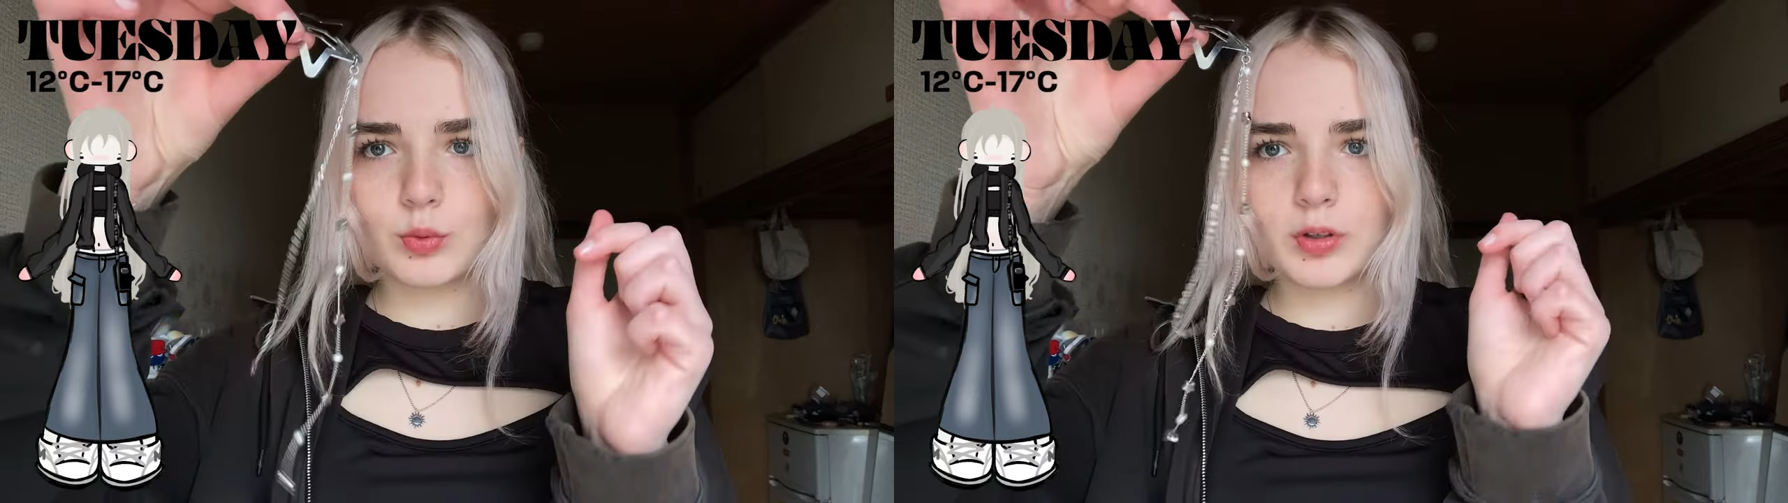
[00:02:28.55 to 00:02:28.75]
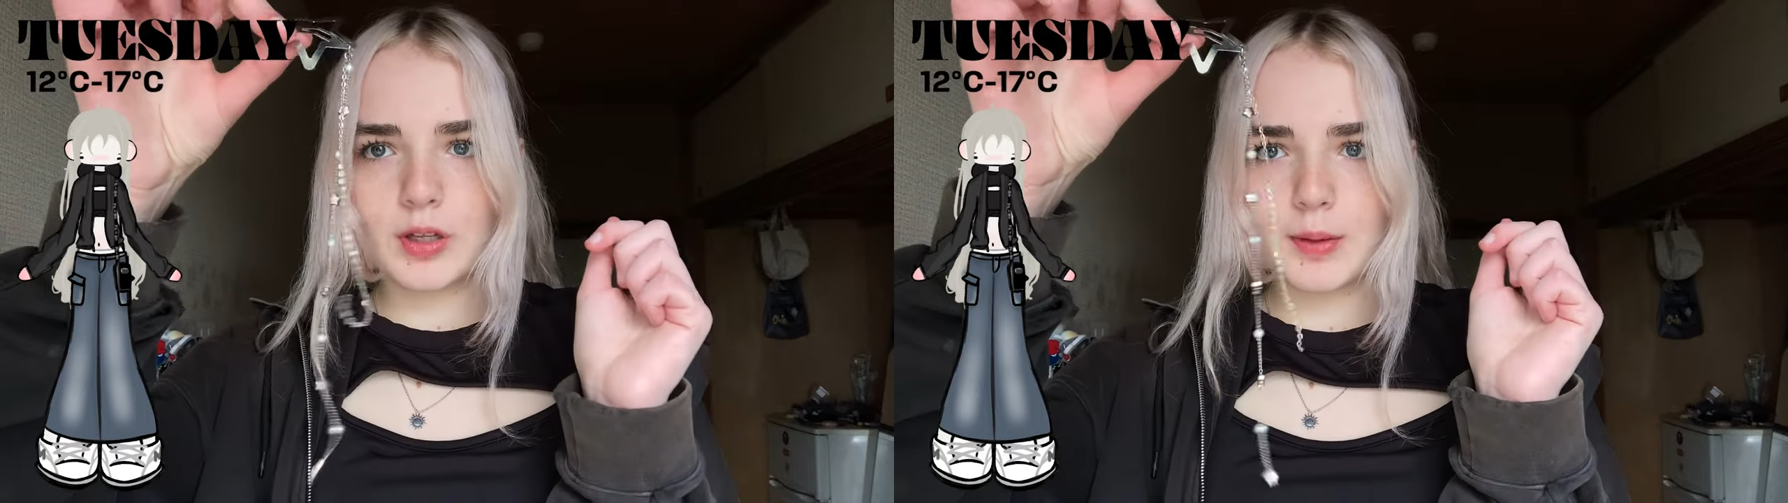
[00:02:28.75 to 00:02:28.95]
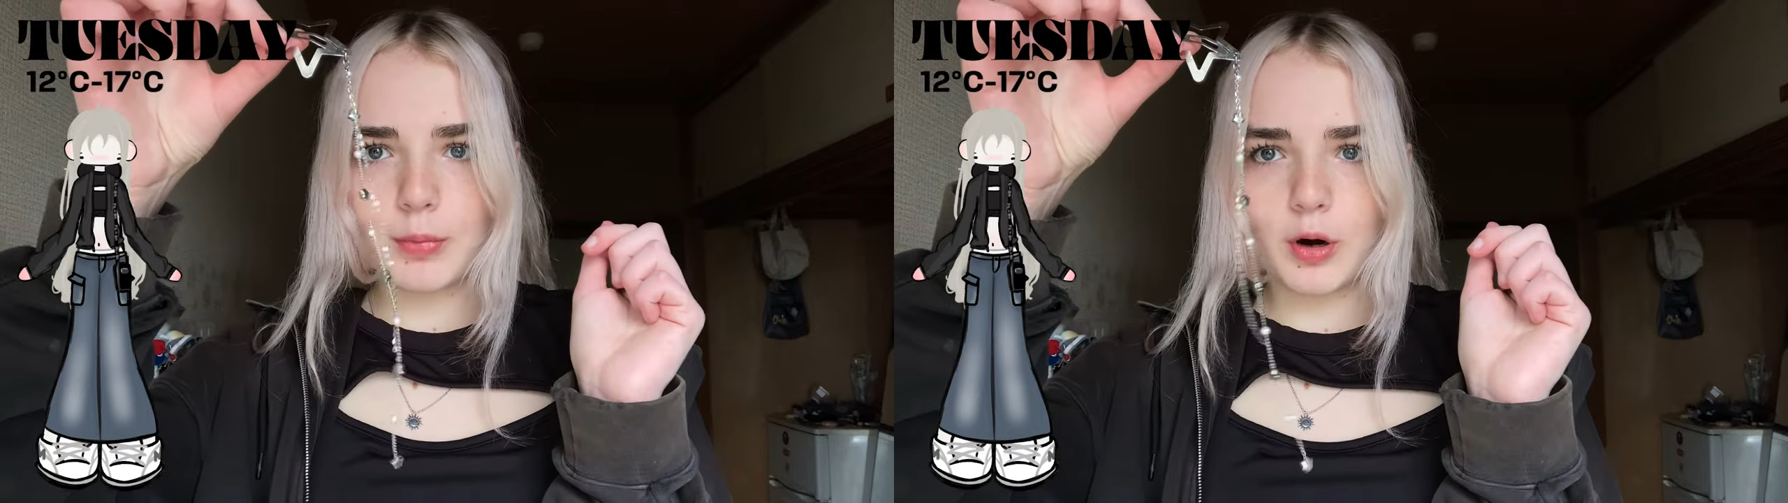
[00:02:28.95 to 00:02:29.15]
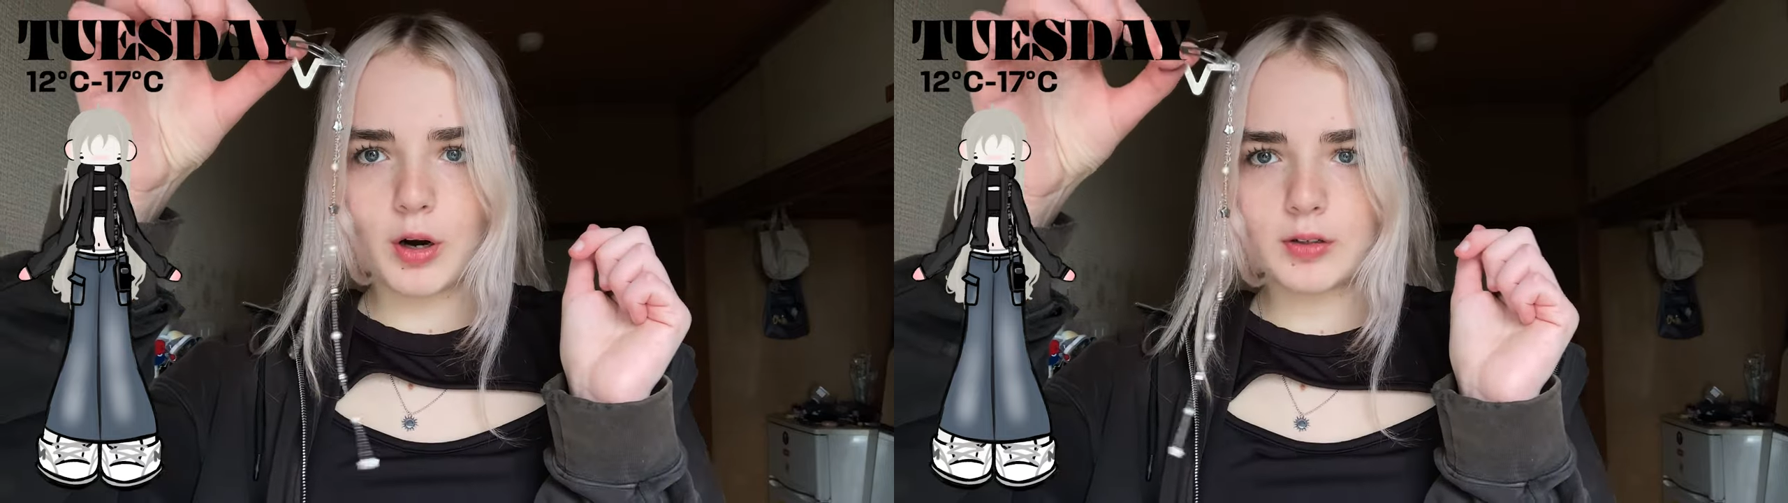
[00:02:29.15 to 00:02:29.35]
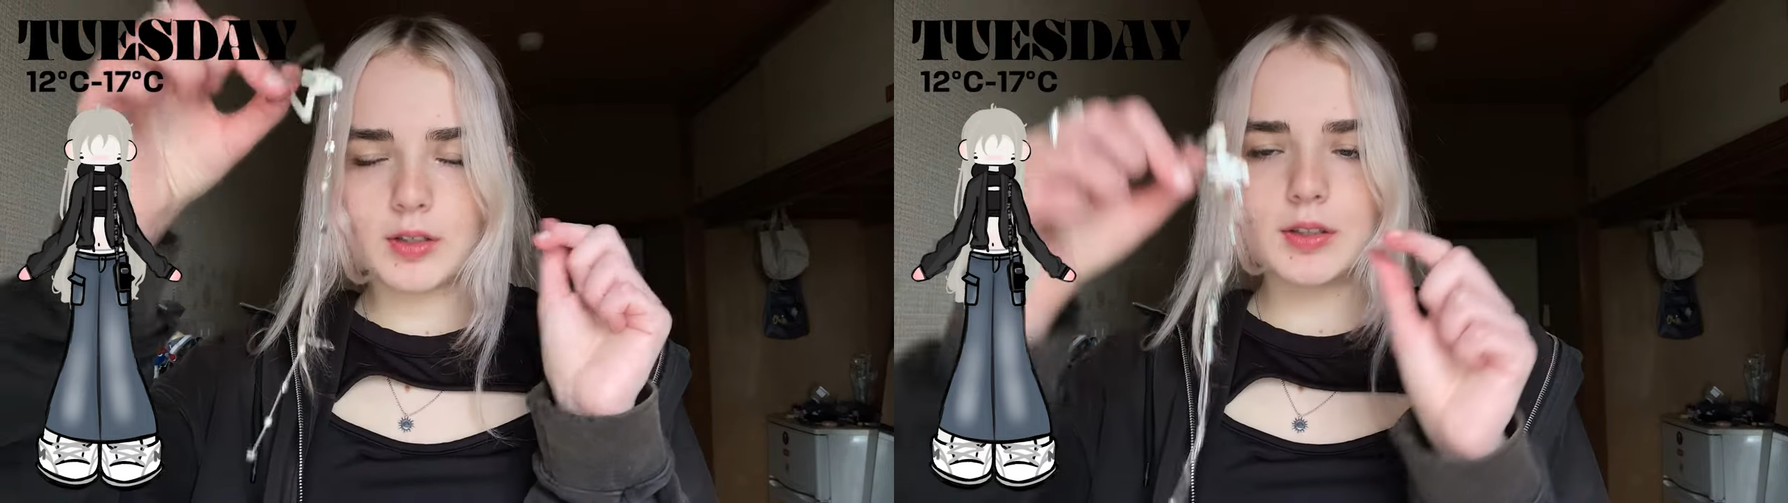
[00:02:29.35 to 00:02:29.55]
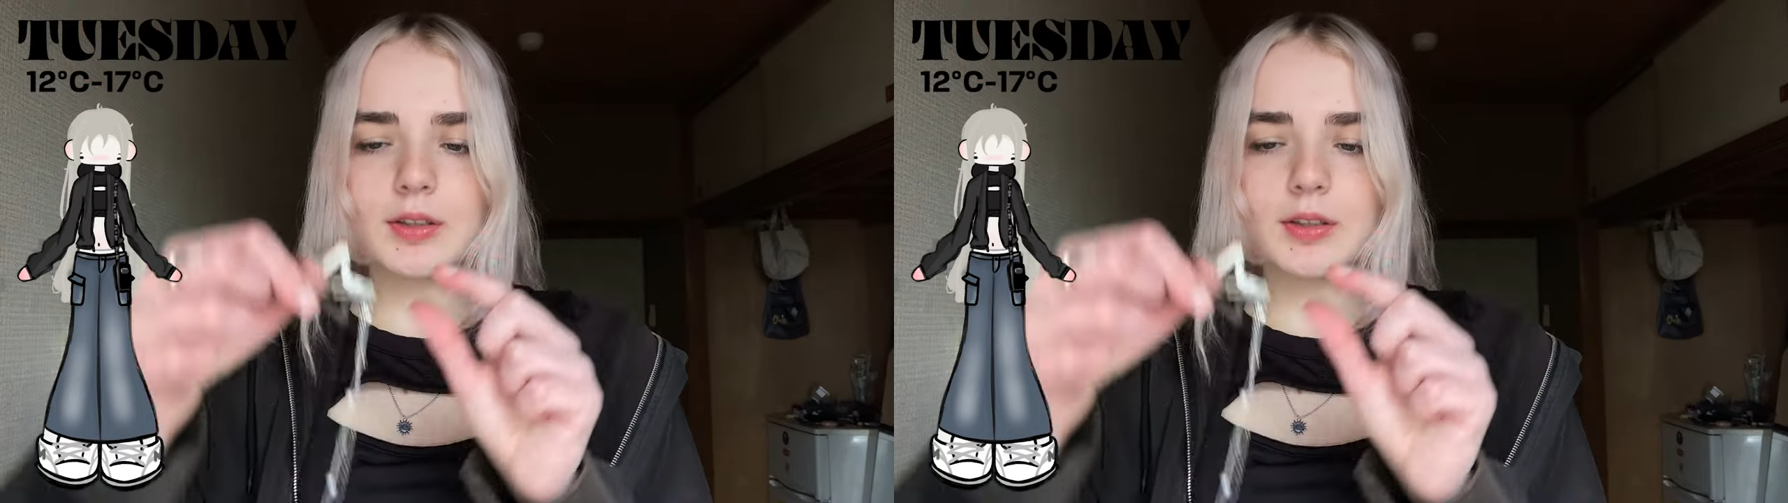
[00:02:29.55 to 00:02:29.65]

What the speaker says: one I bought in